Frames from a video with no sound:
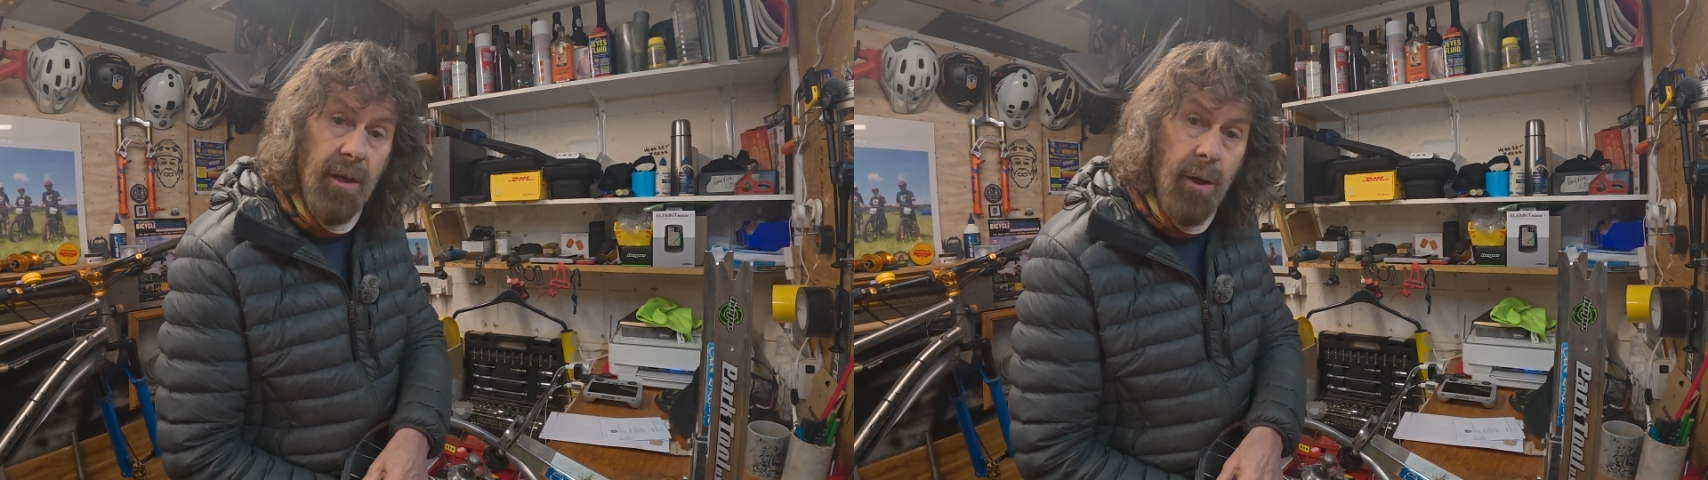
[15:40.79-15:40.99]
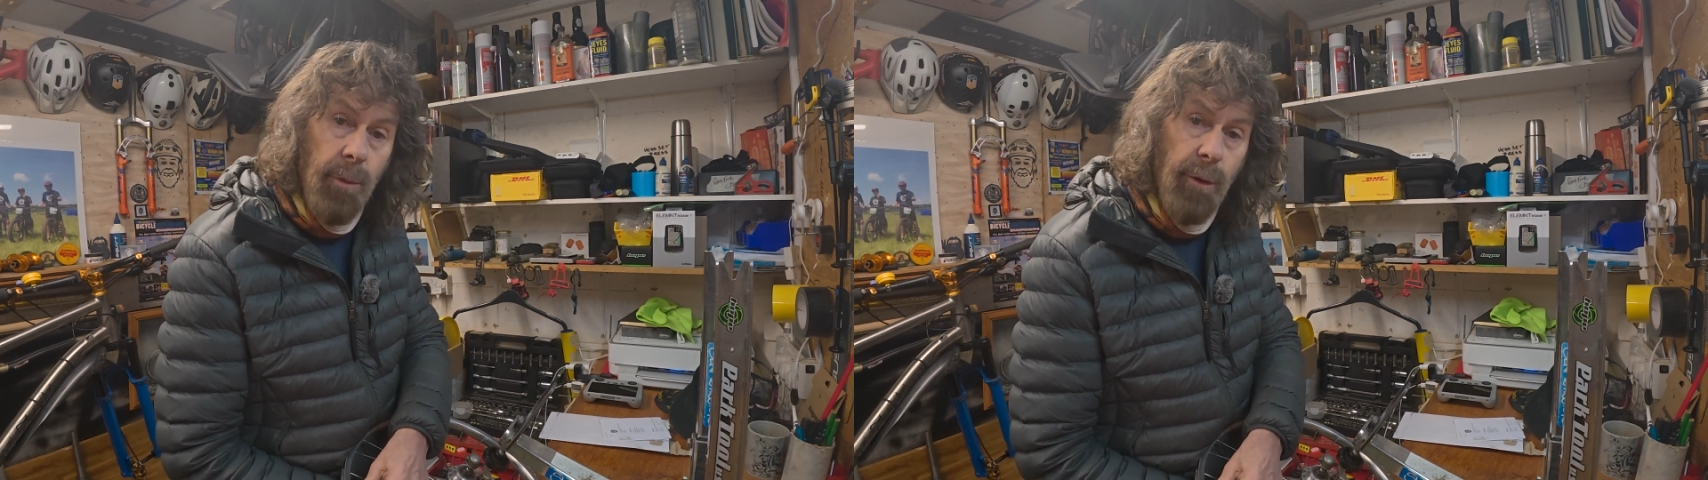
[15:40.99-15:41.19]

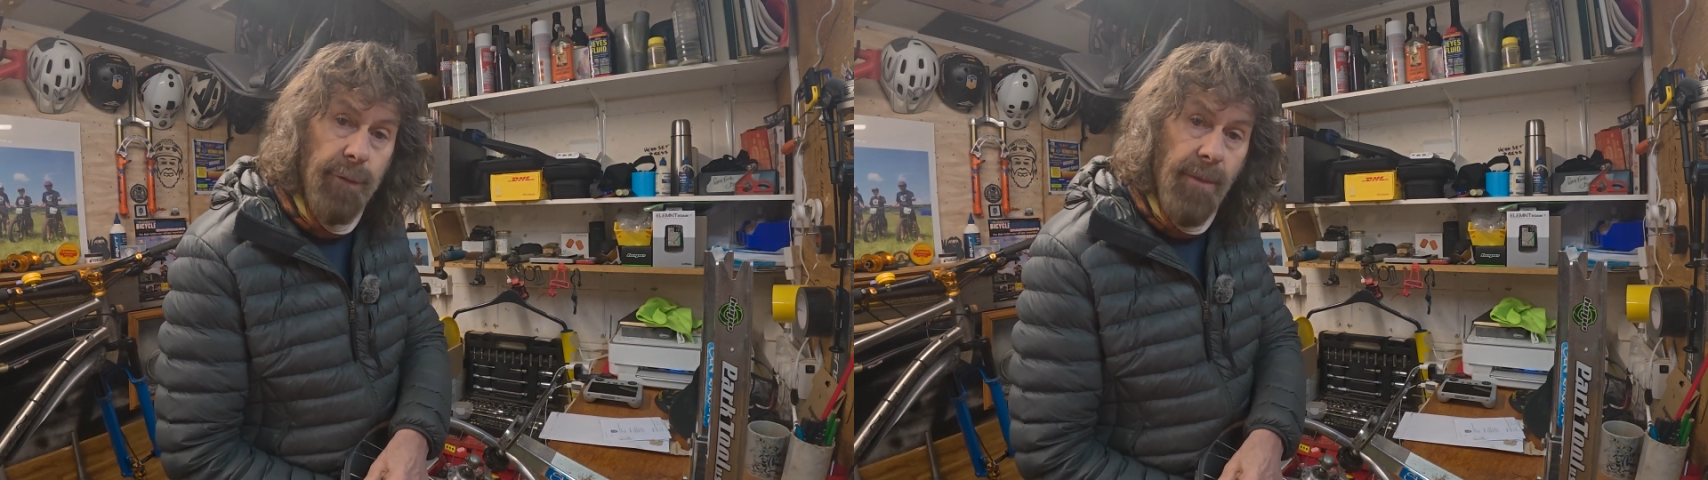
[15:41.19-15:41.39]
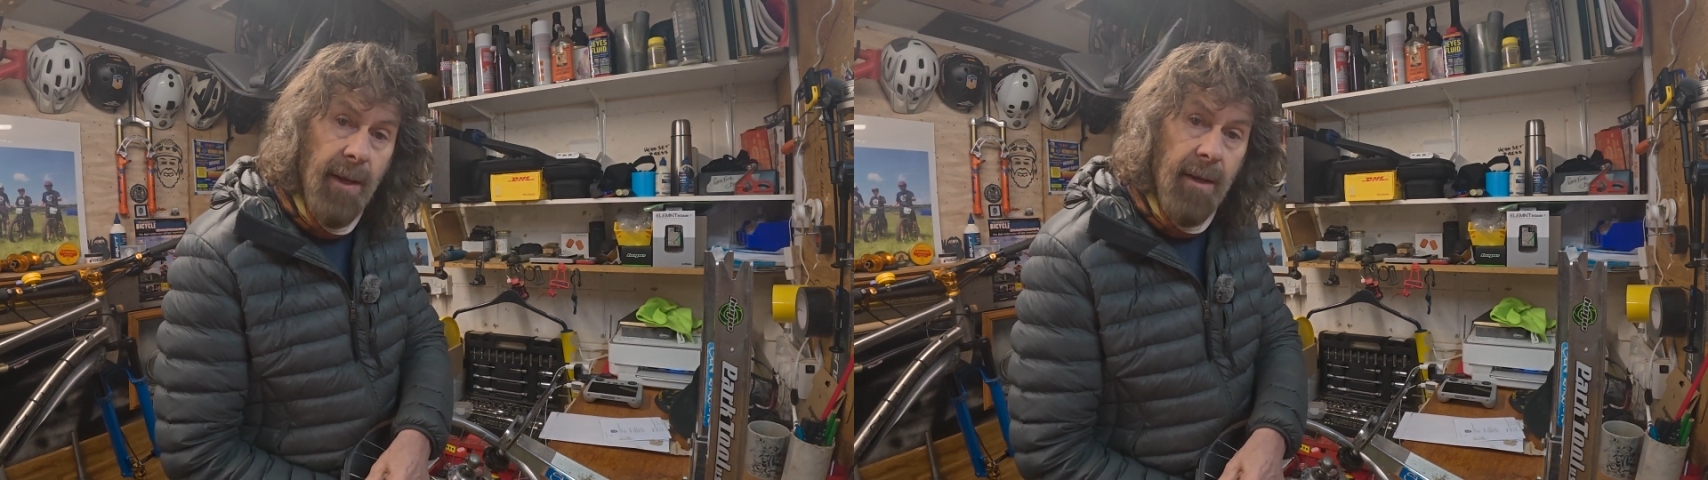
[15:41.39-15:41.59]
I will
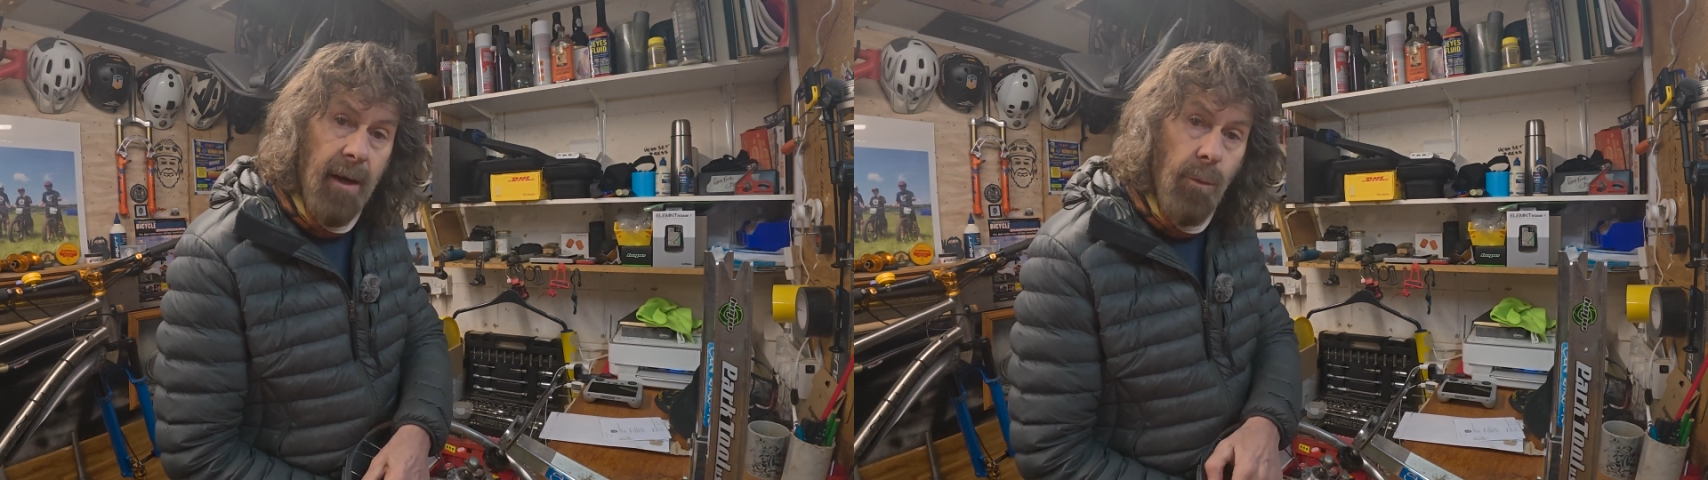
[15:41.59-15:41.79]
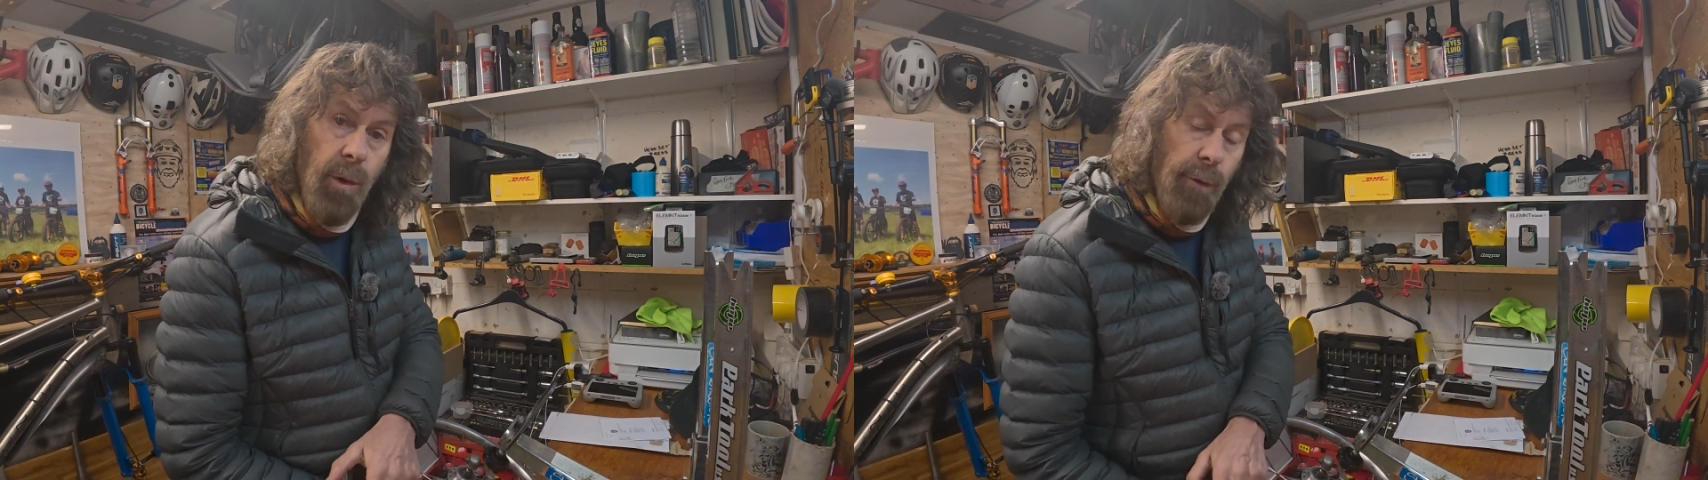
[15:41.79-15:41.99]

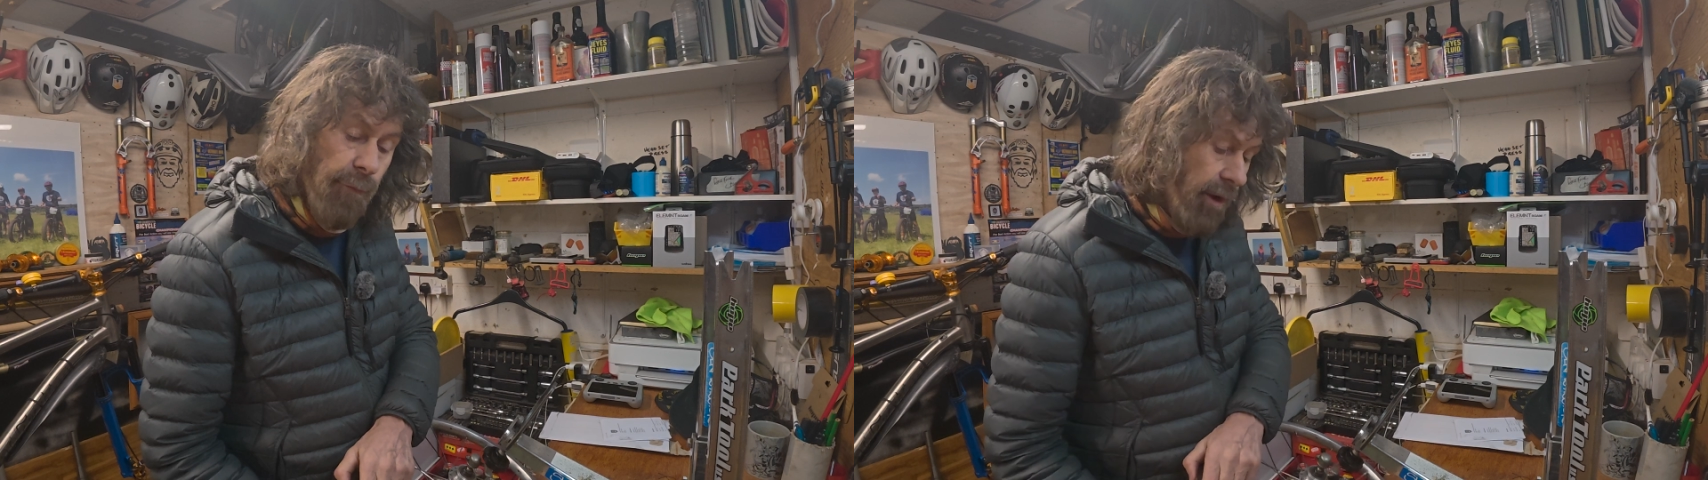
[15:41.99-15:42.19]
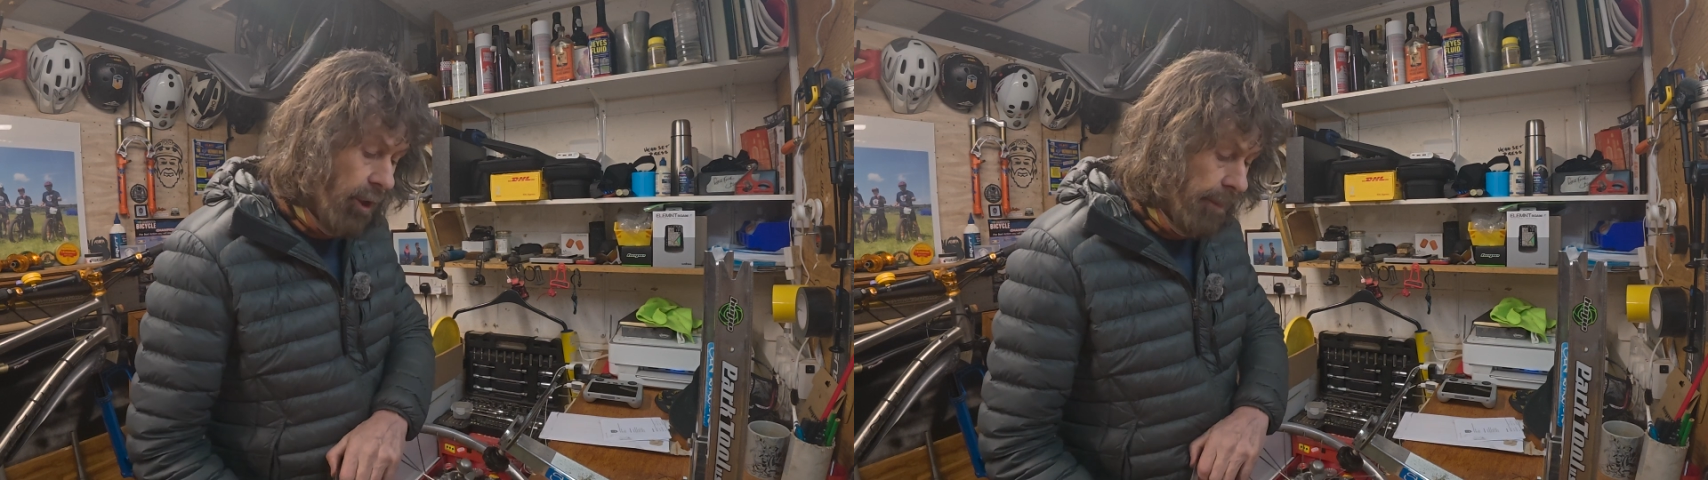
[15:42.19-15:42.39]

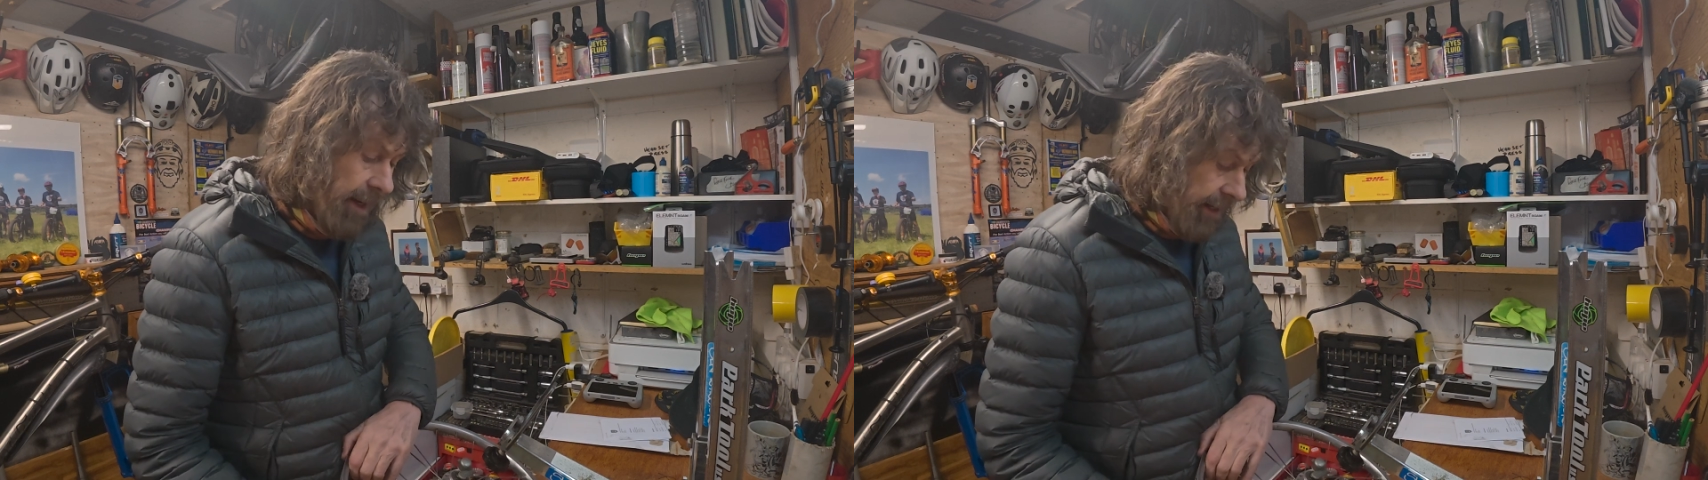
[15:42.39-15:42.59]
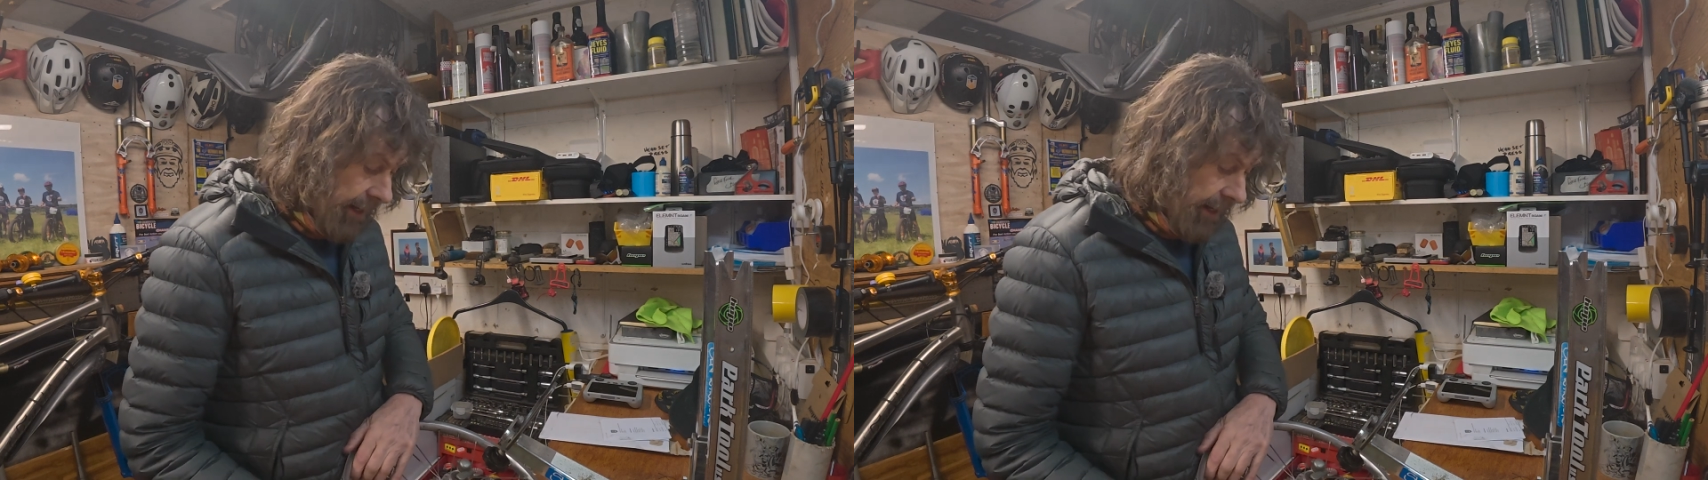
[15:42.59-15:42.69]
film it